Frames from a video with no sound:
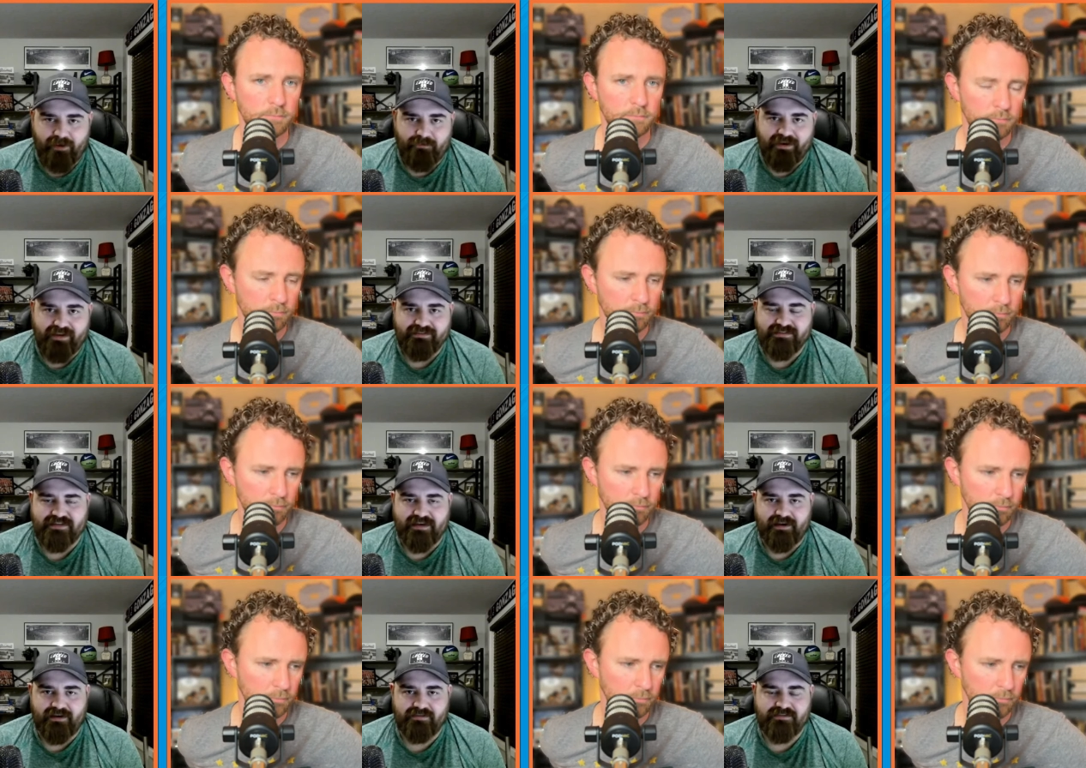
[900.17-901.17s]
Speaker 1: would have had St.
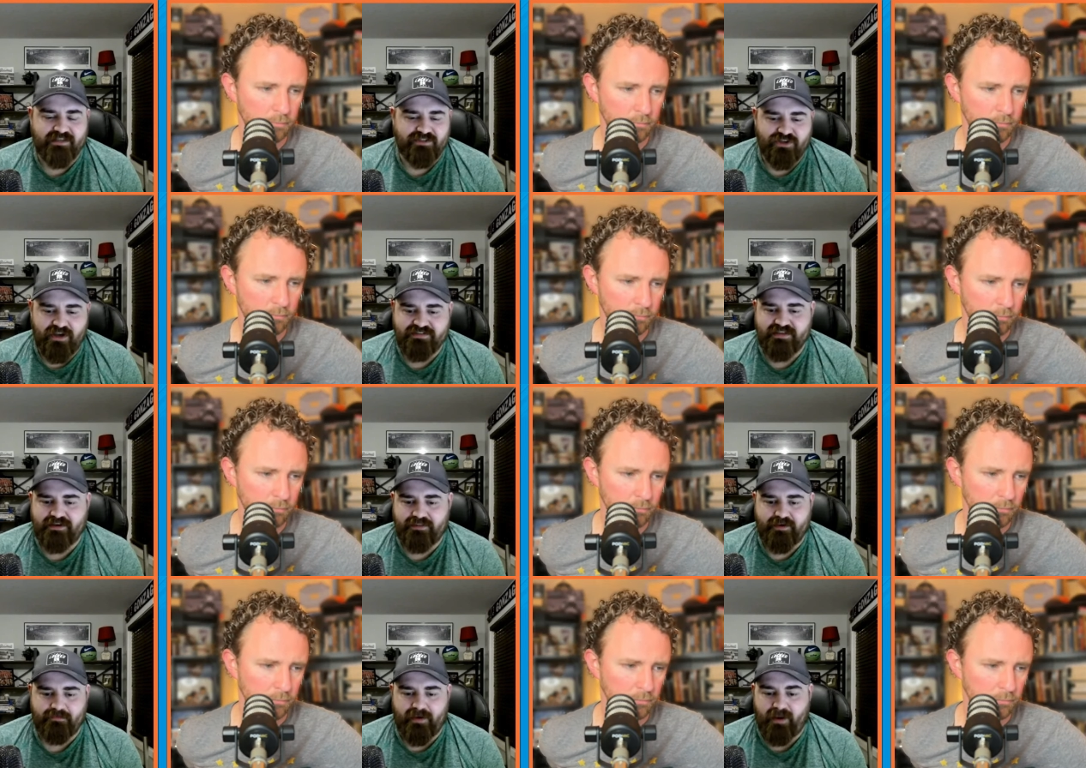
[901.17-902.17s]
Uh, John's ahead of
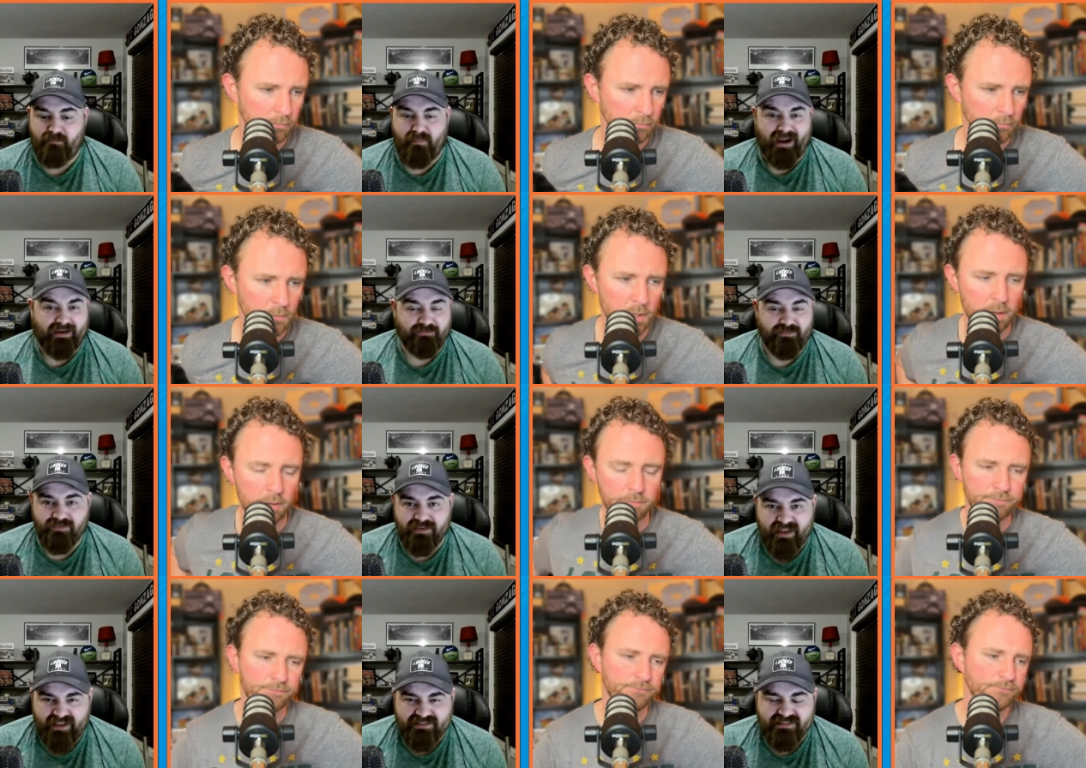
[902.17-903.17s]
them. I might have
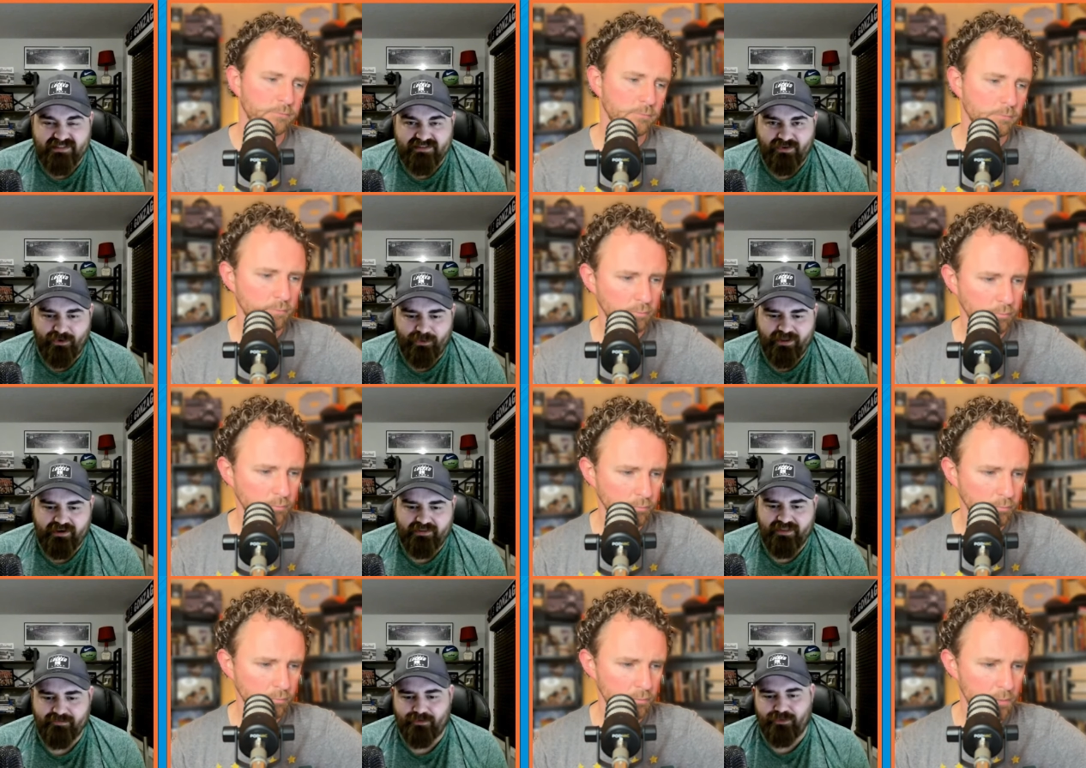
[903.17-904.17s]
even had Seton Hall ahead of
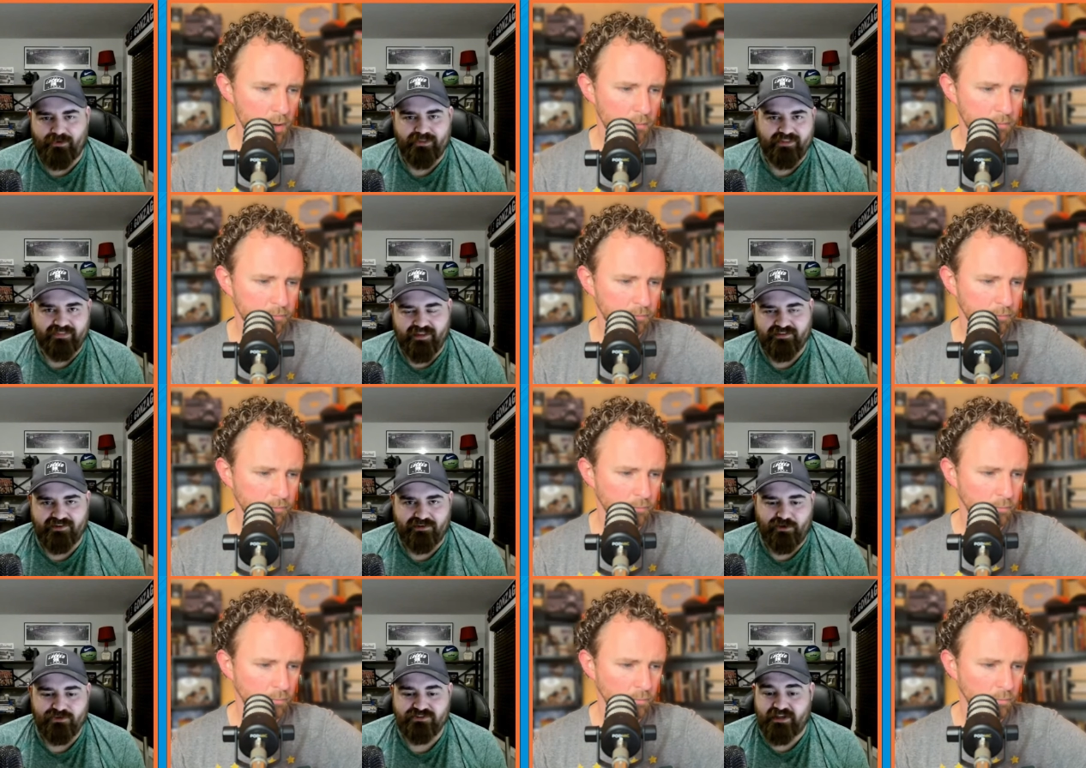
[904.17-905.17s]
them, although I think that's
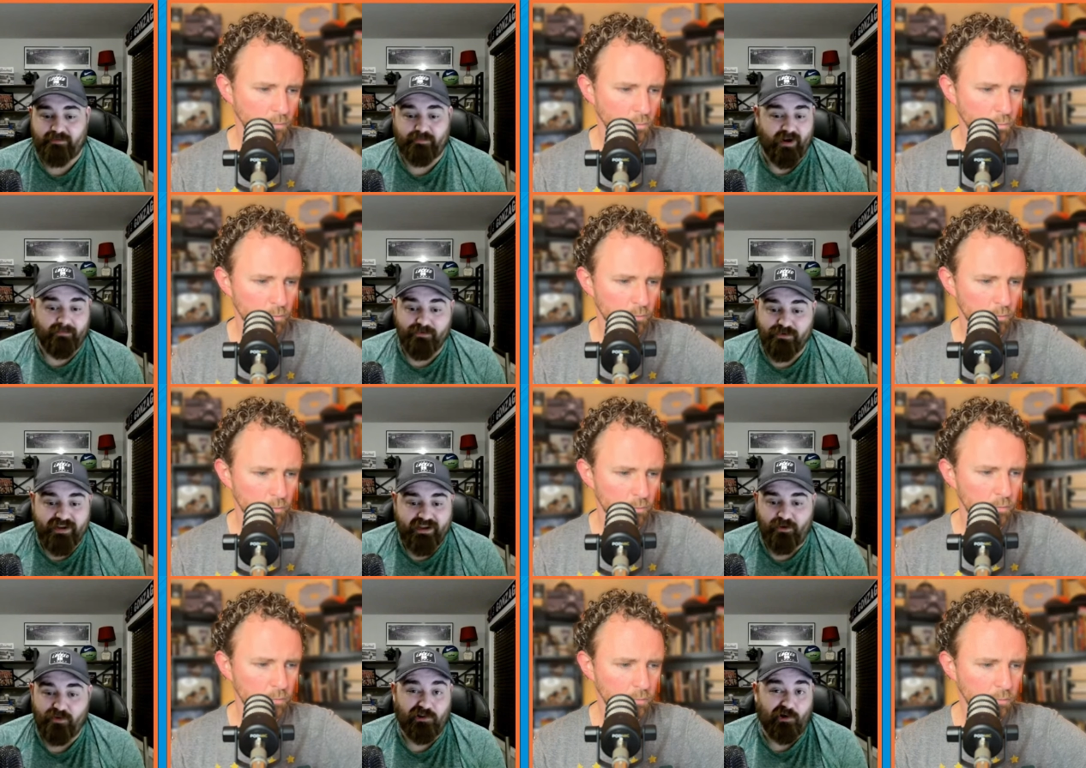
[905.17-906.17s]
close. I probably would have
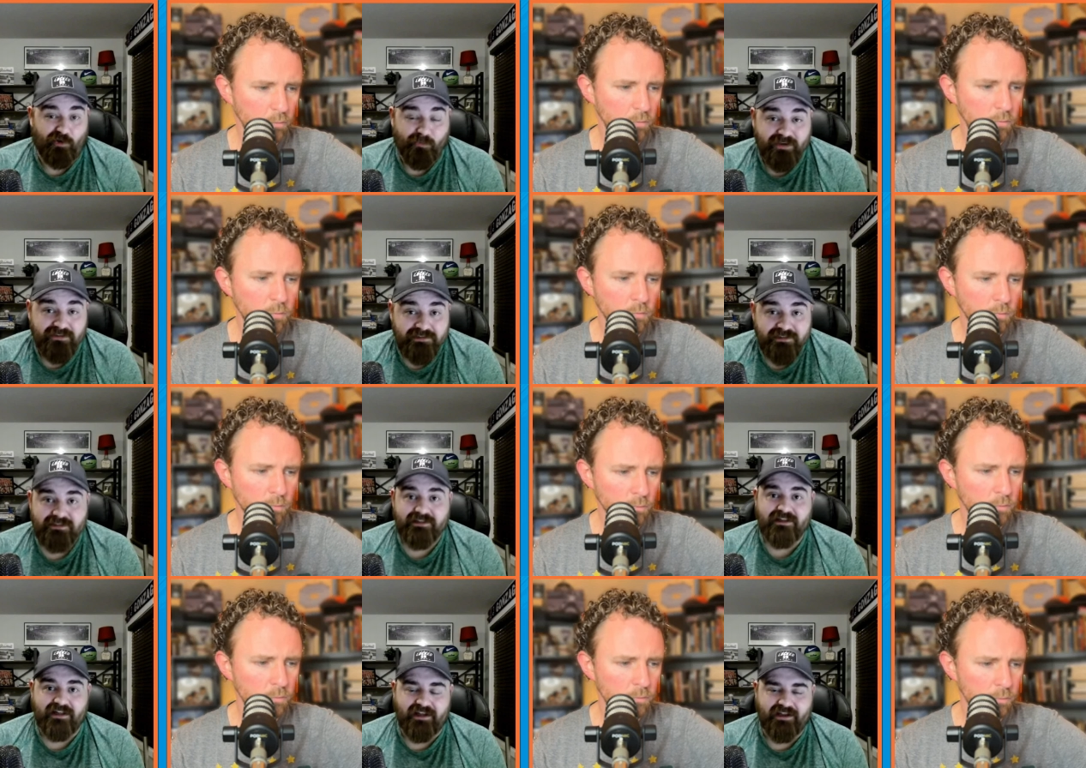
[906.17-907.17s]
had Oklahoma
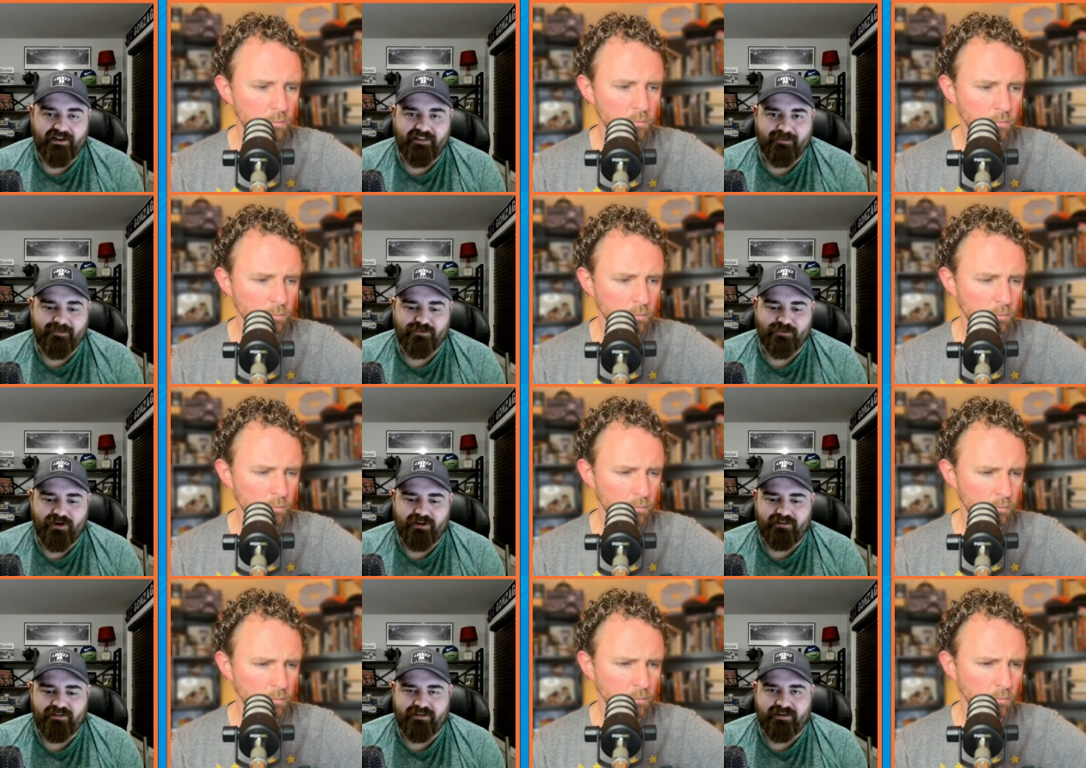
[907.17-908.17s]
ahead of them as
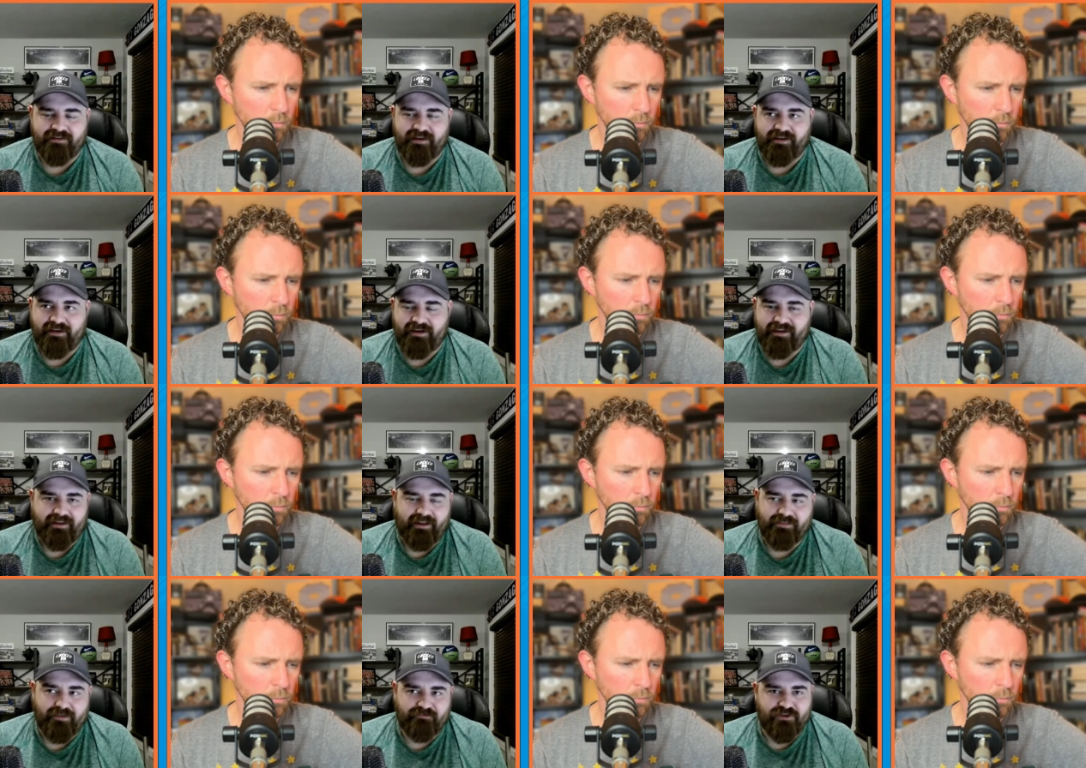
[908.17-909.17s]
well. And and I, again,
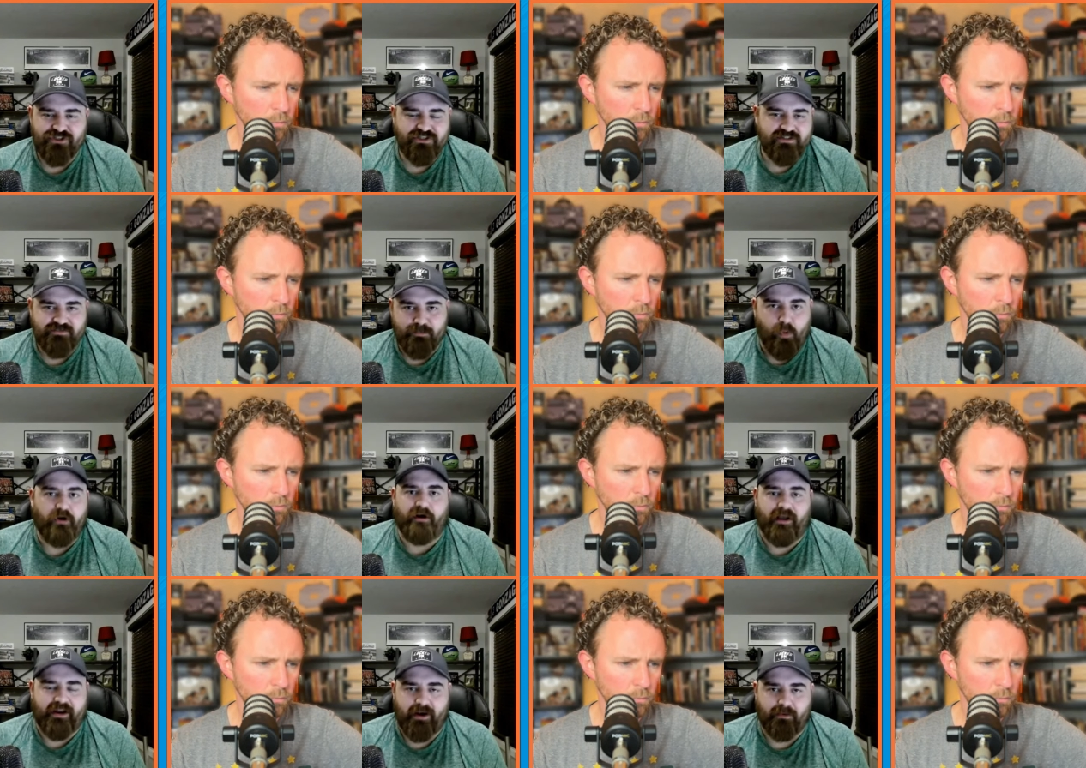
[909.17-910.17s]
I Virginia's
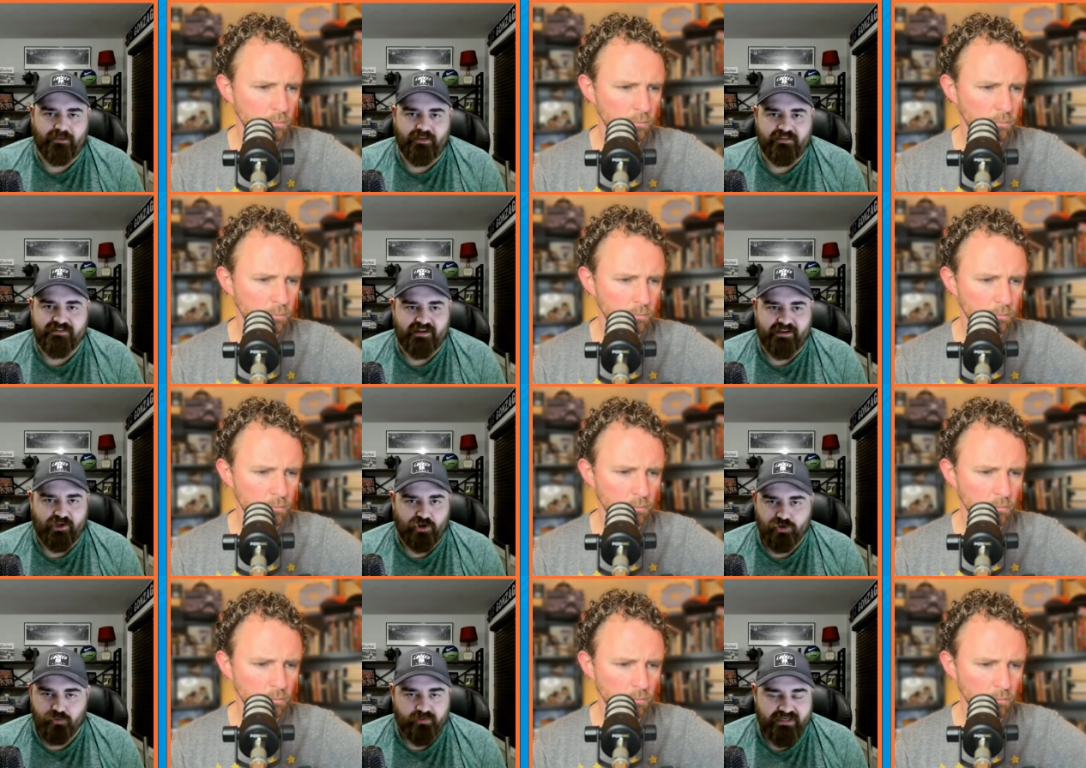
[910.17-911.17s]
borderline. I don't think it's like an
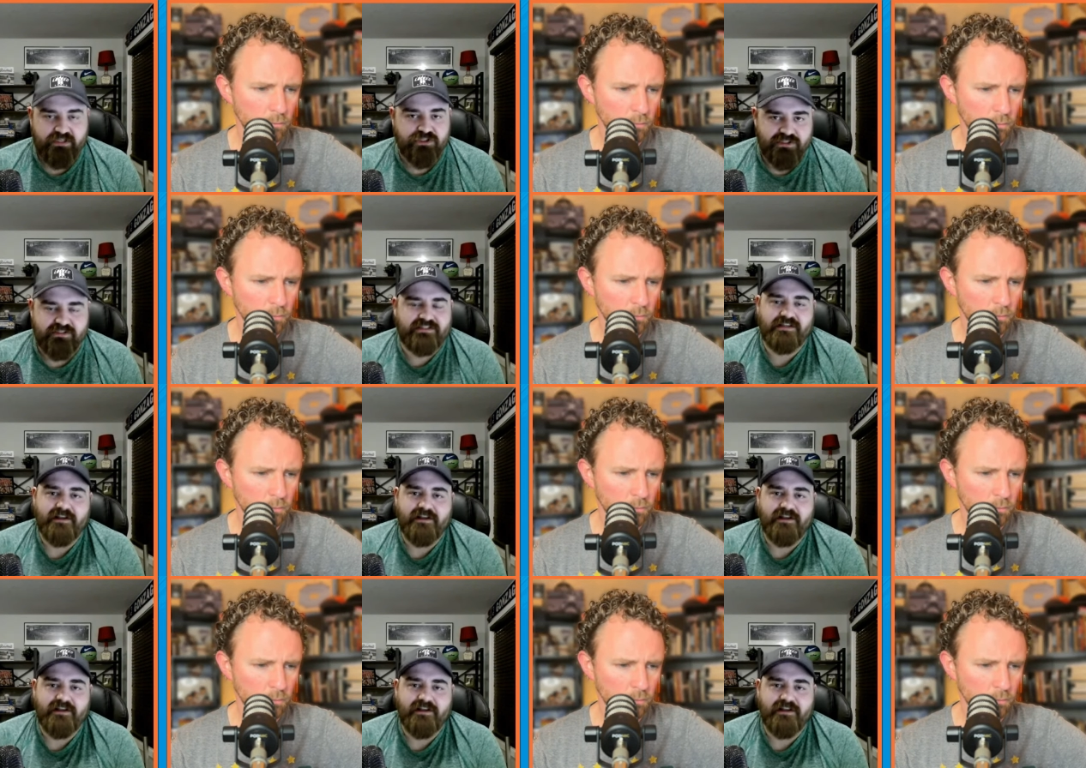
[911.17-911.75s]
egregious